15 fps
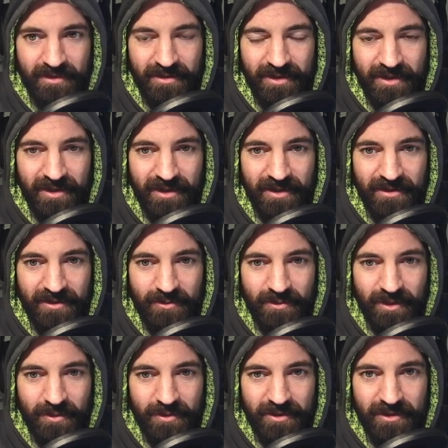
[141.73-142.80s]
And the
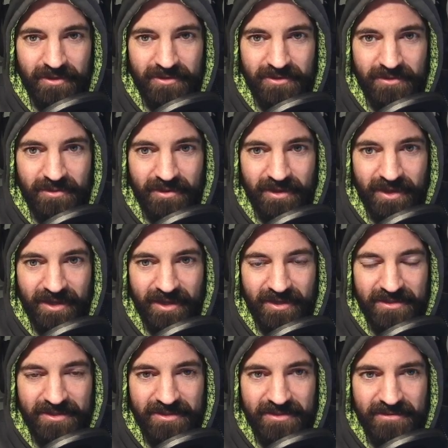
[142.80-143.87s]
way we're going to do that